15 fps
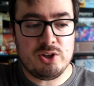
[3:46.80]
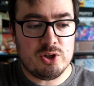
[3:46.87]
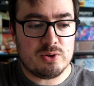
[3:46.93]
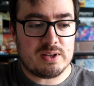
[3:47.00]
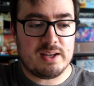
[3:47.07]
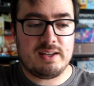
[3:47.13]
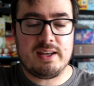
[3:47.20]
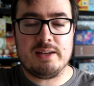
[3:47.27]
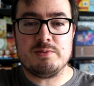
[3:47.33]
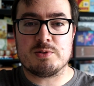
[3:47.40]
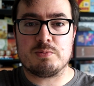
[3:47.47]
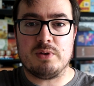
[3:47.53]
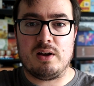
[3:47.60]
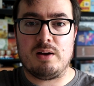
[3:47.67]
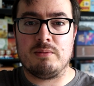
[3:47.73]
U K
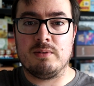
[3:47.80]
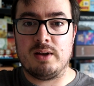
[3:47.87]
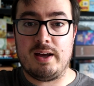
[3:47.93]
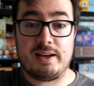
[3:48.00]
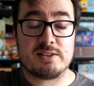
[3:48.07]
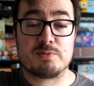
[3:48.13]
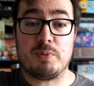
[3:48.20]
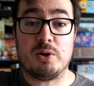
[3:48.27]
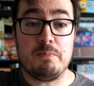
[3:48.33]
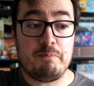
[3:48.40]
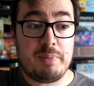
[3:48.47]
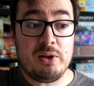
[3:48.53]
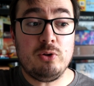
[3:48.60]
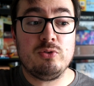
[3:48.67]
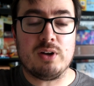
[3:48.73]
Games Expo
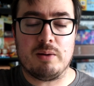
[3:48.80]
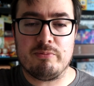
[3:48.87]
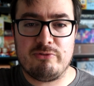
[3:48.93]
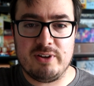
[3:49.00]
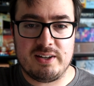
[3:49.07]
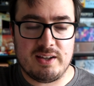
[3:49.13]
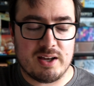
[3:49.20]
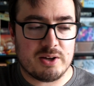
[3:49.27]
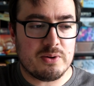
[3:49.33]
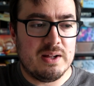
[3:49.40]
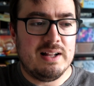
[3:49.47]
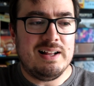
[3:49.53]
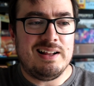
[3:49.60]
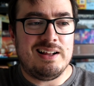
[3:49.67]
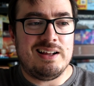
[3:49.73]
build-up video,
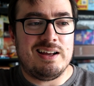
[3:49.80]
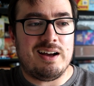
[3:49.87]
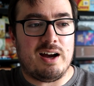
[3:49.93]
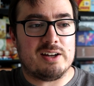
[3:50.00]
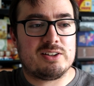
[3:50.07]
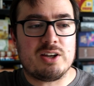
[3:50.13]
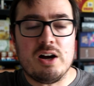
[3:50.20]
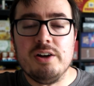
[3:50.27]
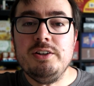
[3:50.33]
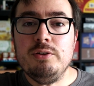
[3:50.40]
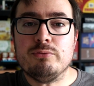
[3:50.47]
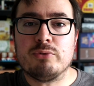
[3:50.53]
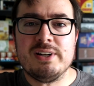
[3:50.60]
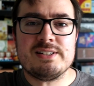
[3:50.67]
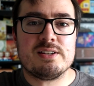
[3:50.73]
I'd kind
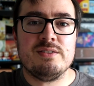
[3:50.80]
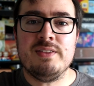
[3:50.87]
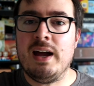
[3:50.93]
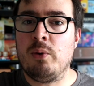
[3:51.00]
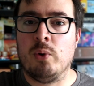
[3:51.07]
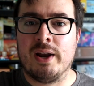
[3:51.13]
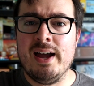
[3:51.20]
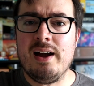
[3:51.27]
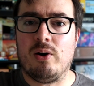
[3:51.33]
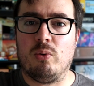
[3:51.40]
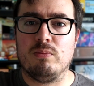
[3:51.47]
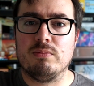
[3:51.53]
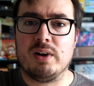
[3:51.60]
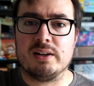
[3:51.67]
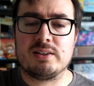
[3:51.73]
of written that one
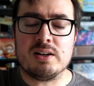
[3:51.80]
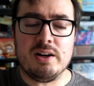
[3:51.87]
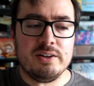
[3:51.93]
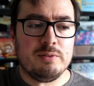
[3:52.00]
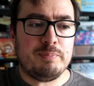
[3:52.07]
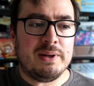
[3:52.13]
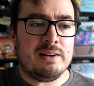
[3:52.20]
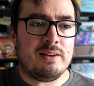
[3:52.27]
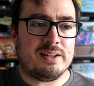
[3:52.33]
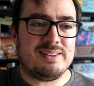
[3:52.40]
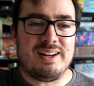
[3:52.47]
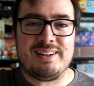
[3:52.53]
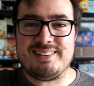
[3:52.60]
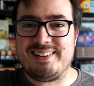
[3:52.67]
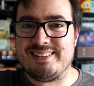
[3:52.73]
out. I'd kind of been like,
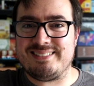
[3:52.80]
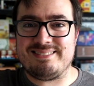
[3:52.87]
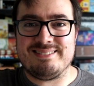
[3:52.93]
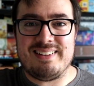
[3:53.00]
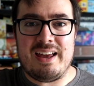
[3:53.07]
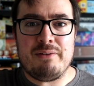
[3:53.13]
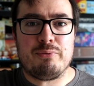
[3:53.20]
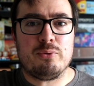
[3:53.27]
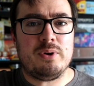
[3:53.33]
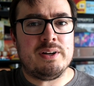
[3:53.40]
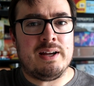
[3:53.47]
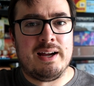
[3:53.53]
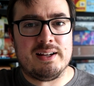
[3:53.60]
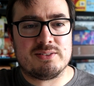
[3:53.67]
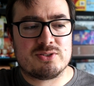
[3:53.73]
oh, everyone
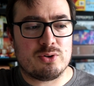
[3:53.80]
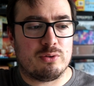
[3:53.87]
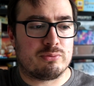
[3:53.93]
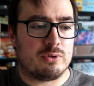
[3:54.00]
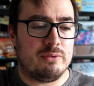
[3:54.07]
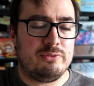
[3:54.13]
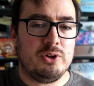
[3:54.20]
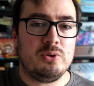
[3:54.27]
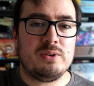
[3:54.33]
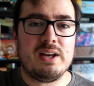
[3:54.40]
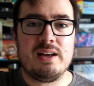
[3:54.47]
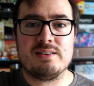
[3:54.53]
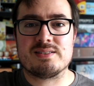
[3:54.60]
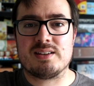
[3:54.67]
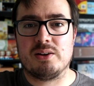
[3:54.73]
had sort of reviewed
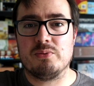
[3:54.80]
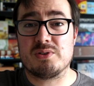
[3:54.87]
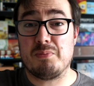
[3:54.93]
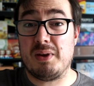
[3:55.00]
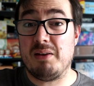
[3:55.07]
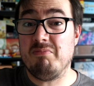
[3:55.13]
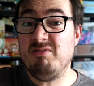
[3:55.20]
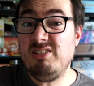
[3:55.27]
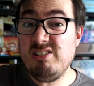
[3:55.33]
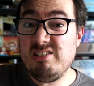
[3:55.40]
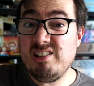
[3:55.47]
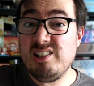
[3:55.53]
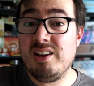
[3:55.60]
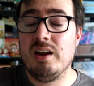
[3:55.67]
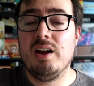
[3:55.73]
it and said it was a bit
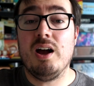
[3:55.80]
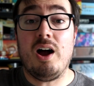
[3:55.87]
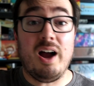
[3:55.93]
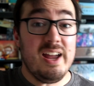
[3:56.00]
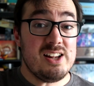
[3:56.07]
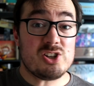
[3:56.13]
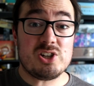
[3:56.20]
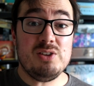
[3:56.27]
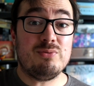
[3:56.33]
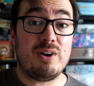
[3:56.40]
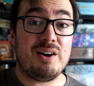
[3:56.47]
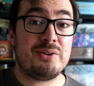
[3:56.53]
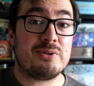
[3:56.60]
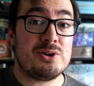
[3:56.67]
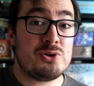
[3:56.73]
eh. I actually
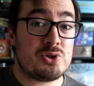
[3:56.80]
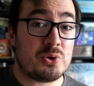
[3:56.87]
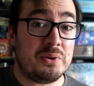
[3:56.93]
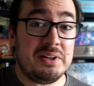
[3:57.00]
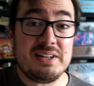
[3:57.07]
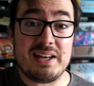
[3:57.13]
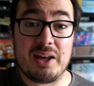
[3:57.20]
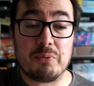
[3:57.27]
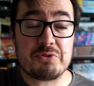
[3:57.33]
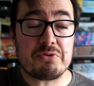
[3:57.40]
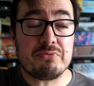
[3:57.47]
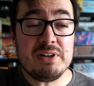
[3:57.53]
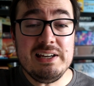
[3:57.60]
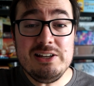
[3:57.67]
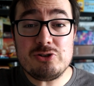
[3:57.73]
rather enjoyed it. It was
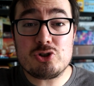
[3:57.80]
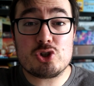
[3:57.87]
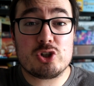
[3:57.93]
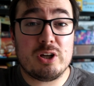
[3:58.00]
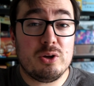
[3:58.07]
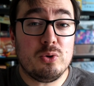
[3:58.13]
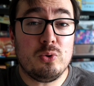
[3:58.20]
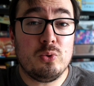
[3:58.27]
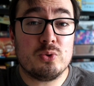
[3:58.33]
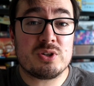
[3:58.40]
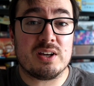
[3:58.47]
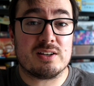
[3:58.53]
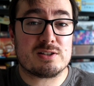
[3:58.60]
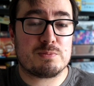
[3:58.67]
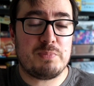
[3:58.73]
a really chilled
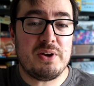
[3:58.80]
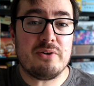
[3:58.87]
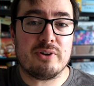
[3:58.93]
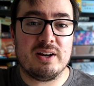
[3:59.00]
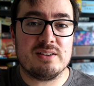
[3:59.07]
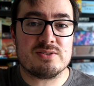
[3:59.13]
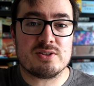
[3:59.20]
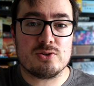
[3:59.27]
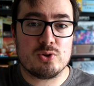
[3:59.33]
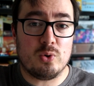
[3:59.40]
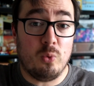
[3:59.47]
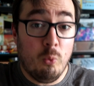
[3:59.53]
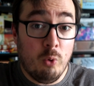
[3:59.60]
experience as you're